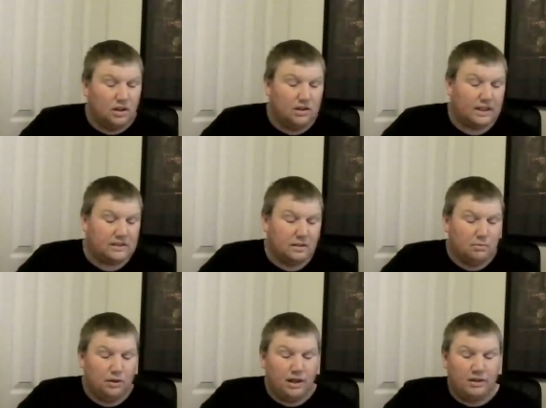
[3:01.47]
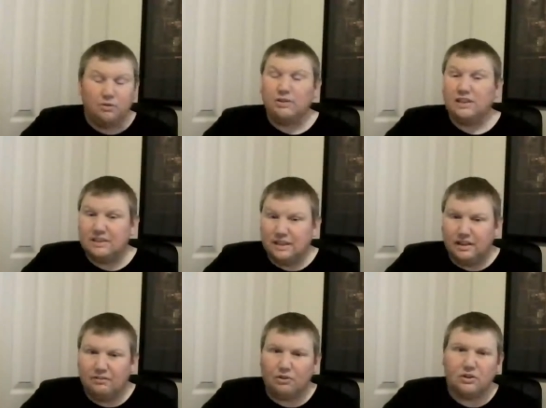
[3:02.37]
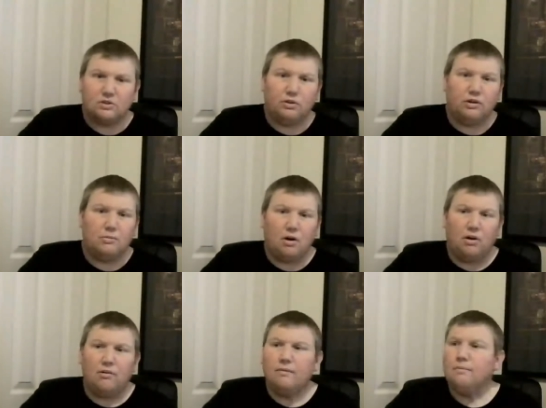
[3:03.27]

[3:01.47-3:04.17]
Next up, we had Crazy Steve versus Trey Lamar.